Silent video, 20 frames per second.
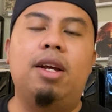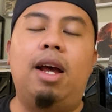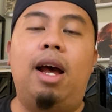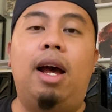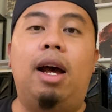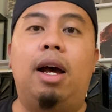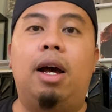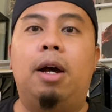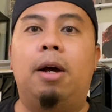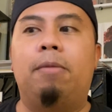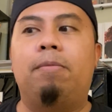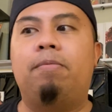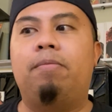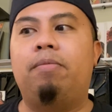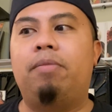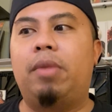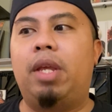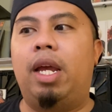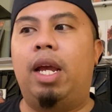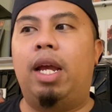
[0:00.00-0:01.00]

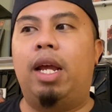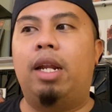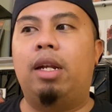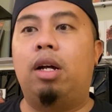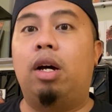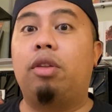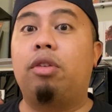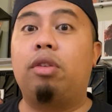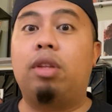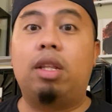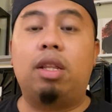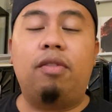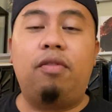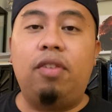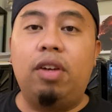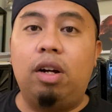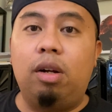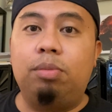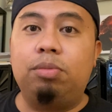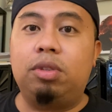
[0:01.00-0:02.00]
And other than the
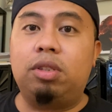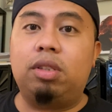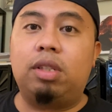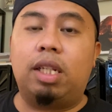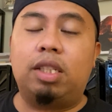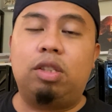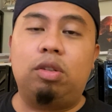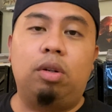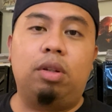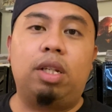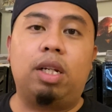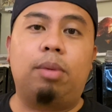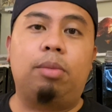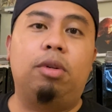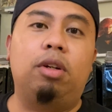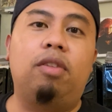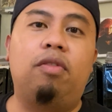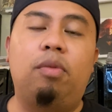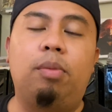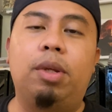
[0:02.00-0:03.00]
films, that's the only thing I'm
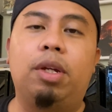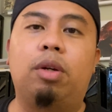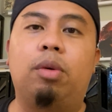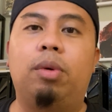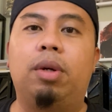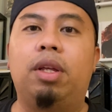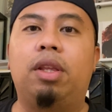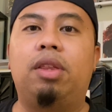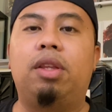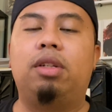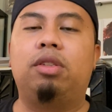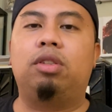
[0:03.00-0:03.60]
really familiar with.